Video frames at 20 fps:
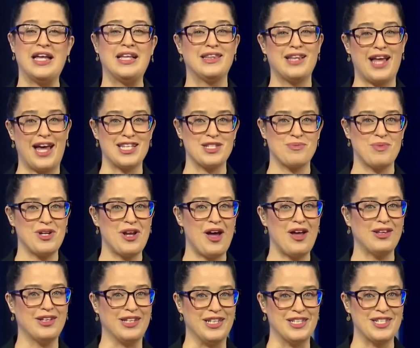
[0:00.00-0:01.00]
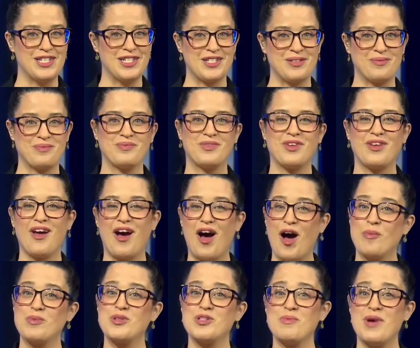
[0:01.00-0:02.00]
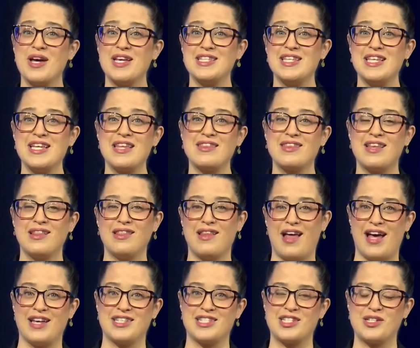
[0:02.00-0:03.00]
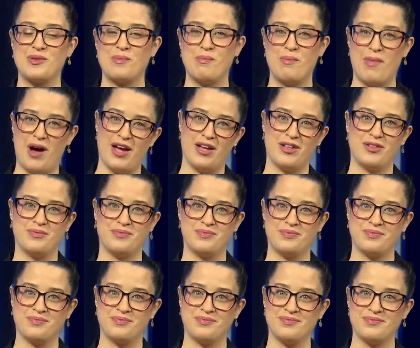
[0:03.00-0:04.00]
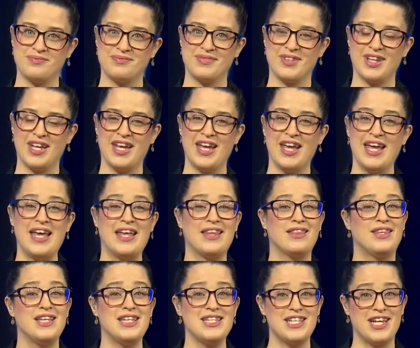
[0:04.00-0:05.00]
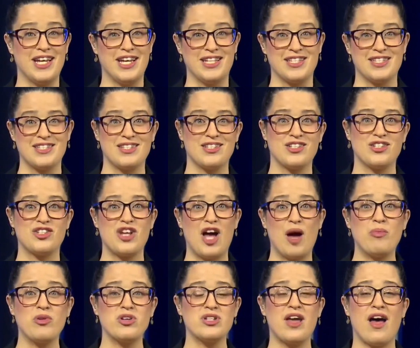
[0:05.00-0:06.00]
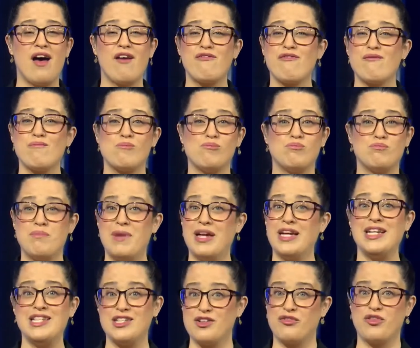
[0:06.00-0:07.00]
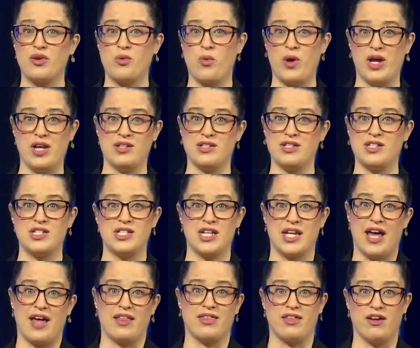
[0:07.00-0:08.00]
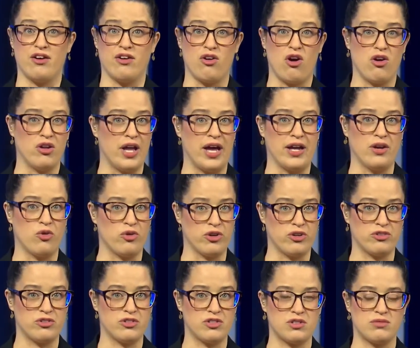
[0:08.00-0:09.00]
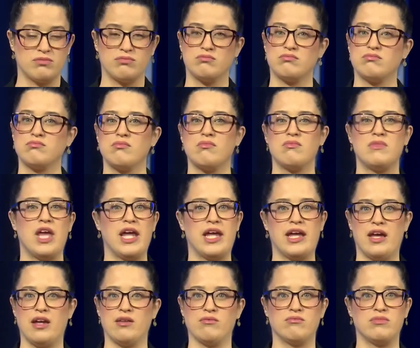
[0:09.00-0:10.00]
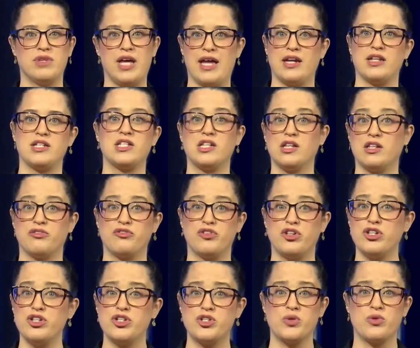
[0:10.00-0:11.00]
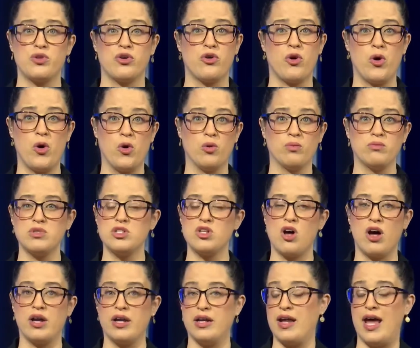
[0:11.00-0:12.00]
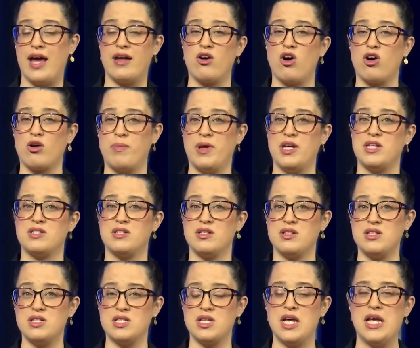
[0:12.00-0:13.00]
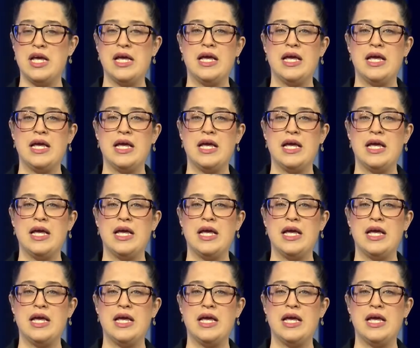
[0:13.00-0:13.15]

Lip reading: Last but not least, optimizing the last mile. These days, shoppers have many different ways to get their online orders. They can get it delivered to their homes on an ad hoc basis.